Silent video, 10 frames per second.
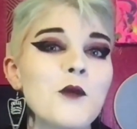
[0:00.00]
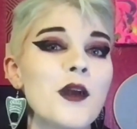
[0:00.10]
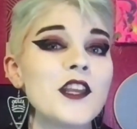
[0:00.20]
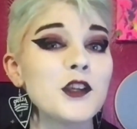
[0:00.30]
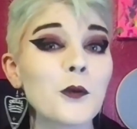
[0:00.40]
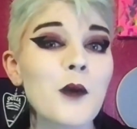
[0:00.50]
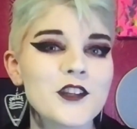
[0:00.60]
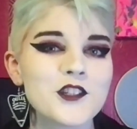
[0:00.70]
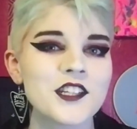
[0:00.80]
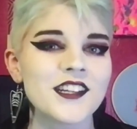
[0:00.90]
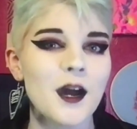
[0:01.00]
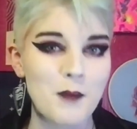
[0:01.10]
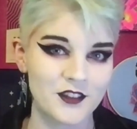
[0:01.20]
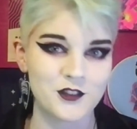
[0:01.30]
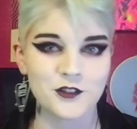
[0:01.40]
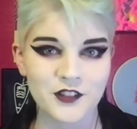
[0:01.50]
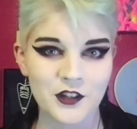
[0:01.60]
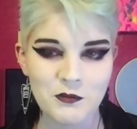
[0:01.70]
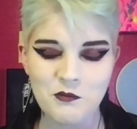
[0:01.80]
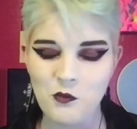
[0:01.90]
but when you're watching a monster
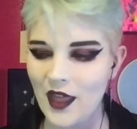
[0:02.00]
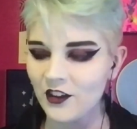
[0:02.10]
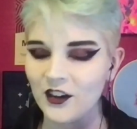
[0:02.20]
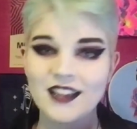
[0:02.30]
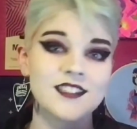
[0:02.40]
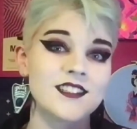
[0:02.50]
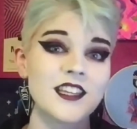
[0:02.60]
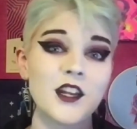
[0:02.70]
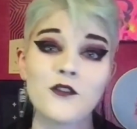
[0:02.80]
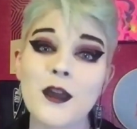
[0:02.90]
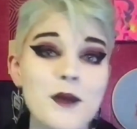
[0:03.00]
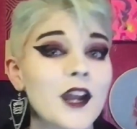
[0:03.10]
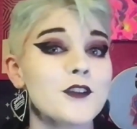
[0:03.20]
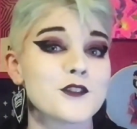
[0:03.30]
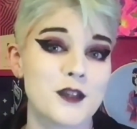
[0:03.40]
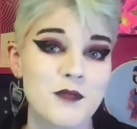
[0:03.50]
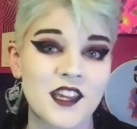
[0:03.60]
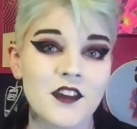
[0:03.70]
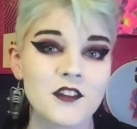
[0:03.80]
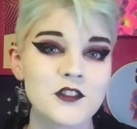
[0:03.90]
film, whether it's you know vampires or
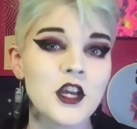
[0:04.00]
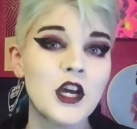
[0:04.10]
something else,